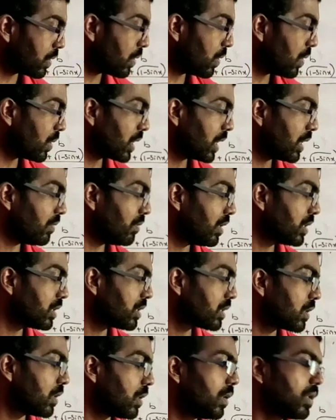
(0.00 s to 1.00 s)
So cot
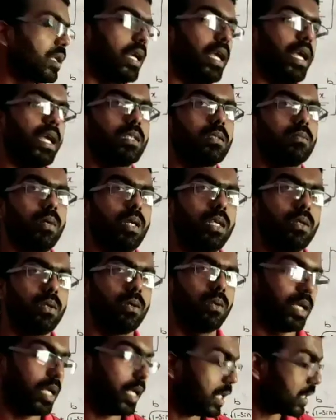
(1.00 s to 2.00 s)
inverse cot x by
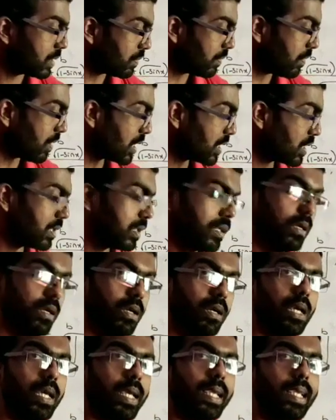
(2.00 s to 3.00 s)
2 is
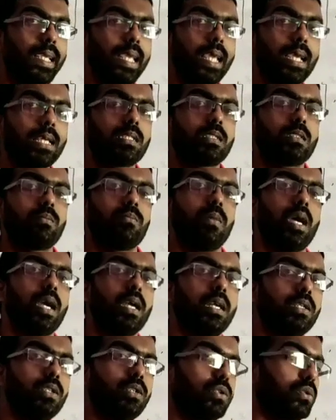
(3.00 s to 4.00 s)
what? X
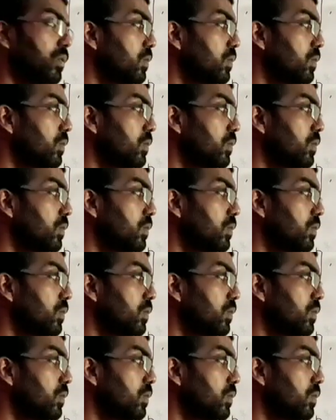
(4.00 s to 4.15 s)
by